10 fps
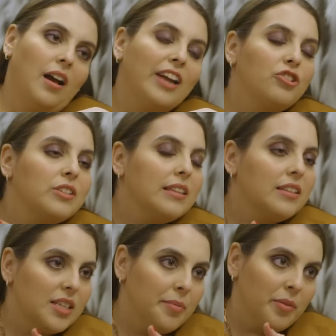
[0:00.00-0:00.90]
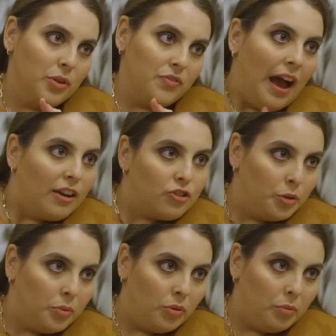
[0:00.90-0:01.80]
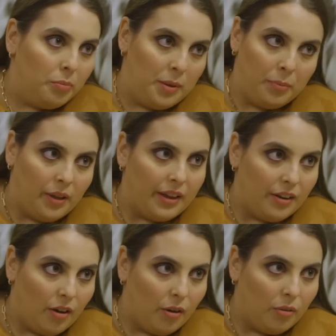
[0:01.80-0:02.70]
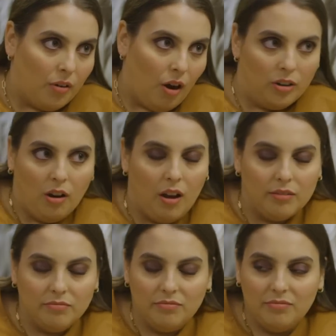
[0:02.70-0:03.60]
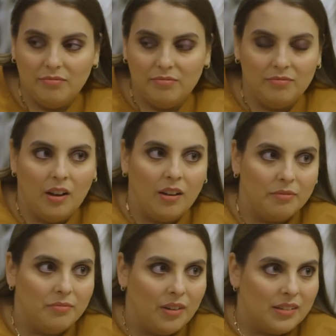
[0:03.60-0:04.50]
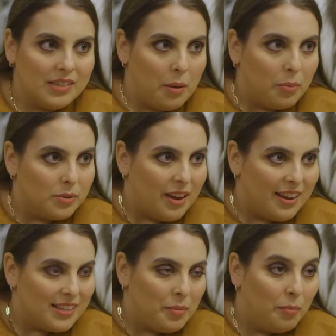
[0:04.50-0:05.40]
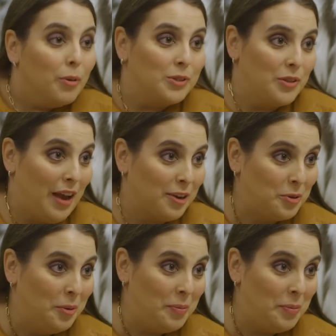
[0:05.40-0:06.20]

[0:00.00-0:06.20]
I just think that some of the most fashionable people I know are not a sample size. I mean, most of the fashionable